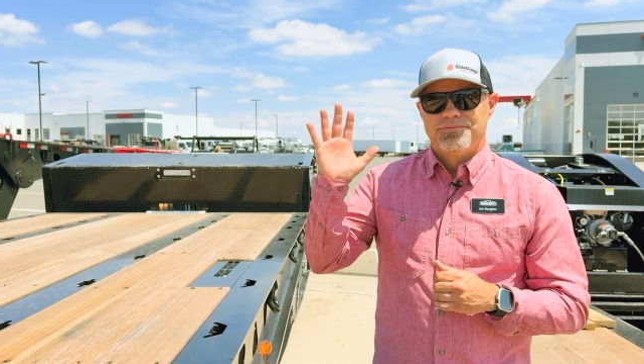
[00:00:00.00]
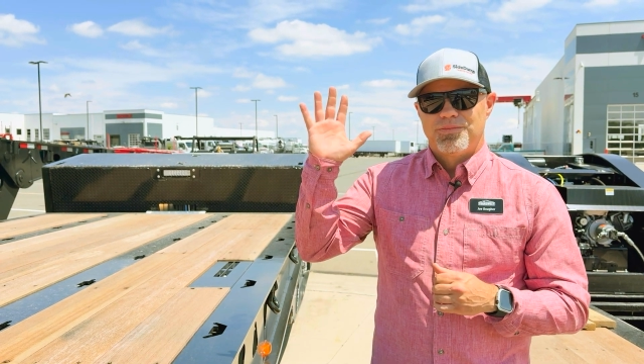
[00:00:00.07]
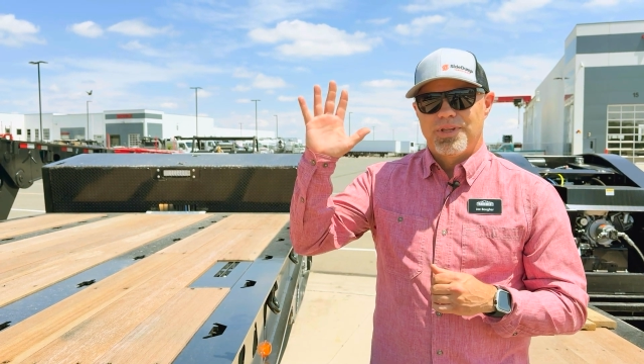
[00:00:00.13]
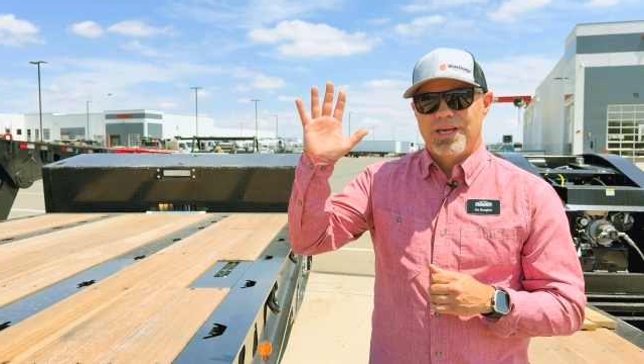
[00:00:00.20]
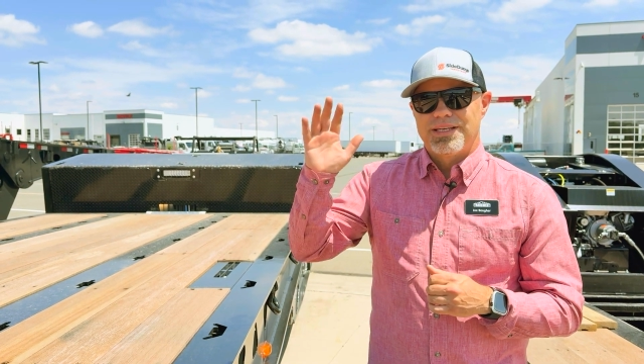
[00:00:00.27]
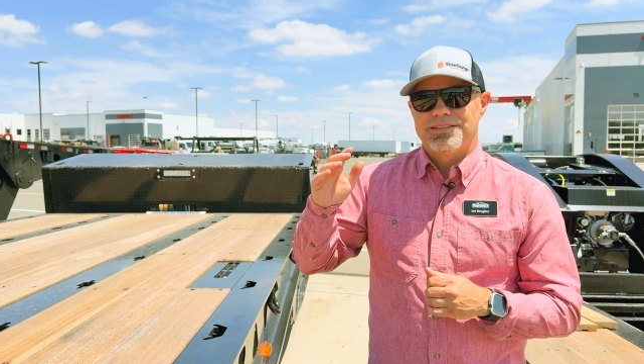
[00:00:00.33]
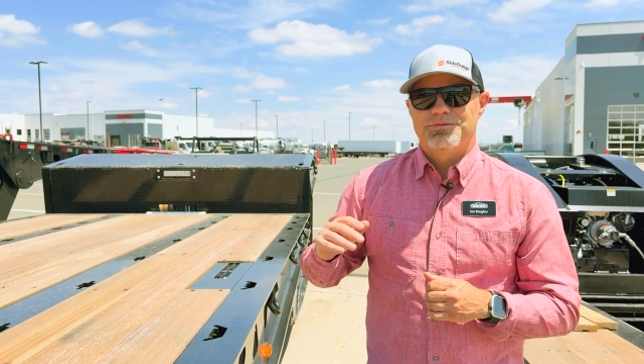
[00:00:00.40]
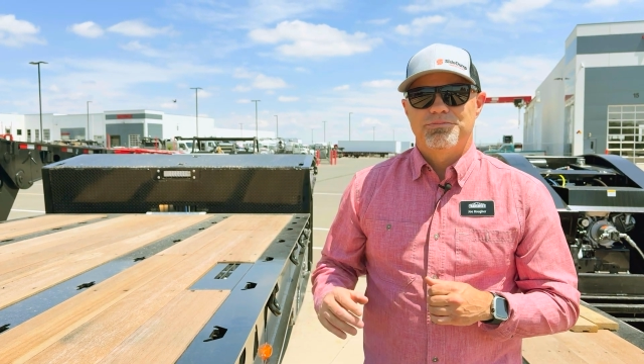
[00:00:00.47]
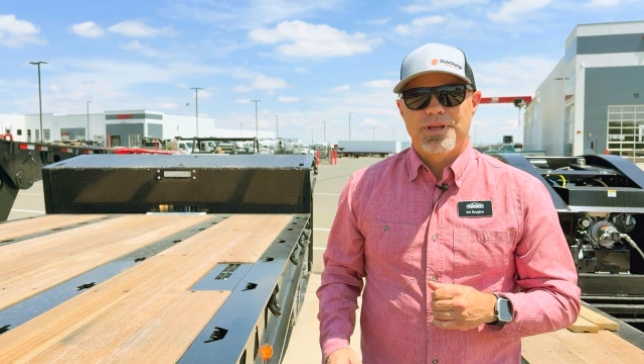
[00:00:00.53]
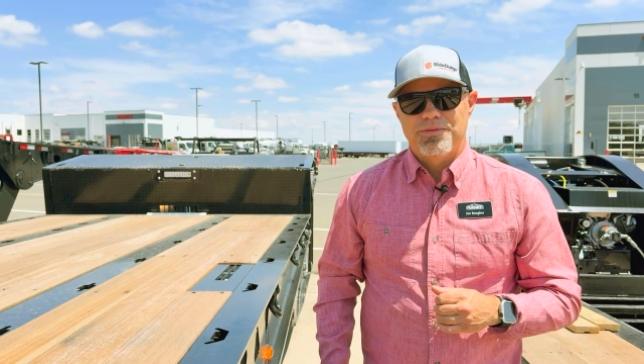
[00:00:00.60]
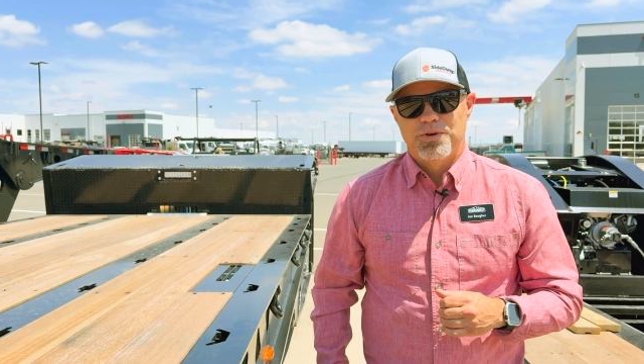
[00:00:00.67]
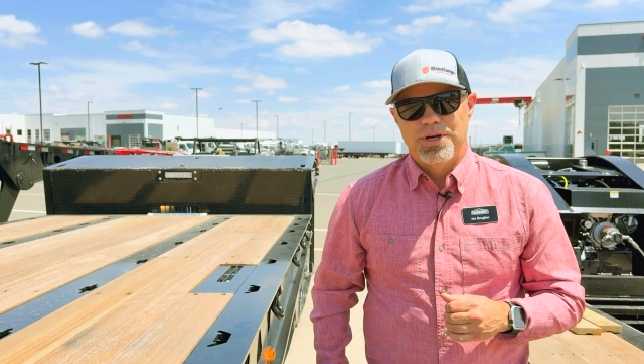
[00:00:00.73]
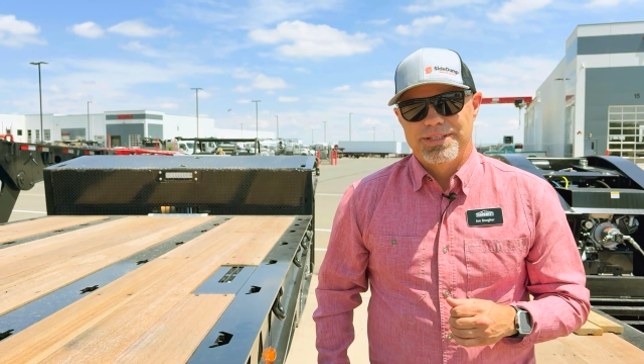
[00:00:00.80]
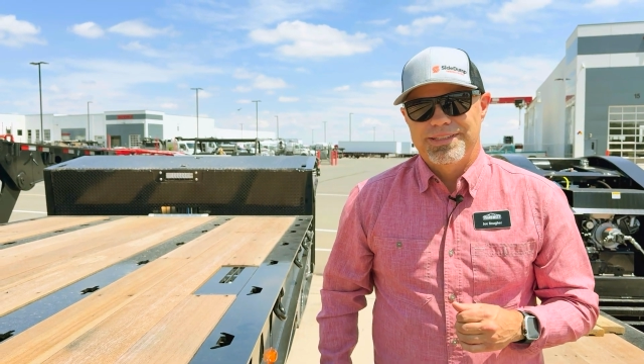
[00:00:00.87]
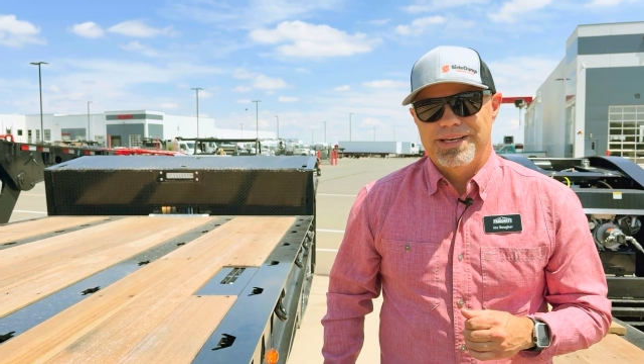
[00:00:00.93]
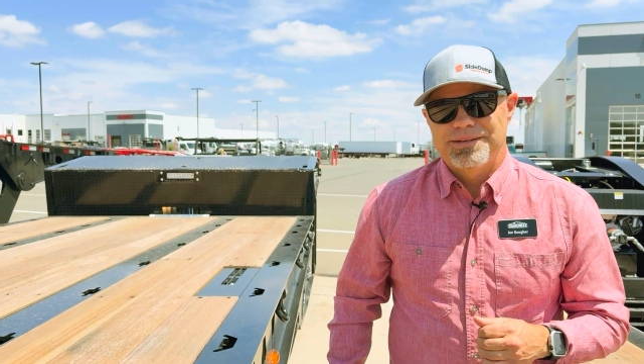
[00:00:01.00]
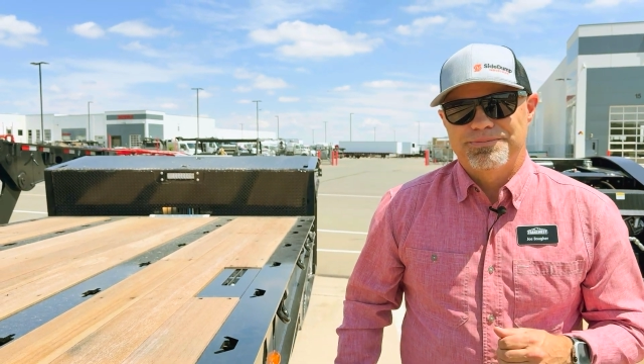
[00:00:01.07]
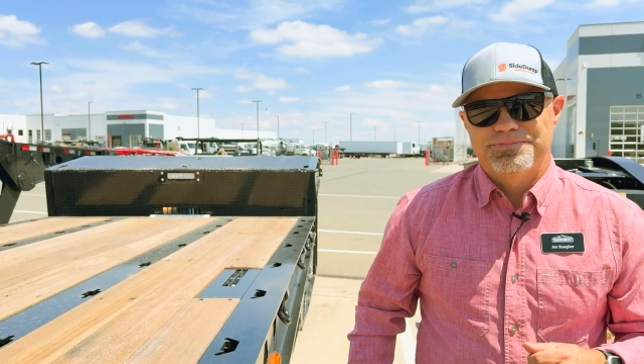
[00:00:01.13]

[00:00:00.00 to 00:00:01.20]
Thanks. Have a great day.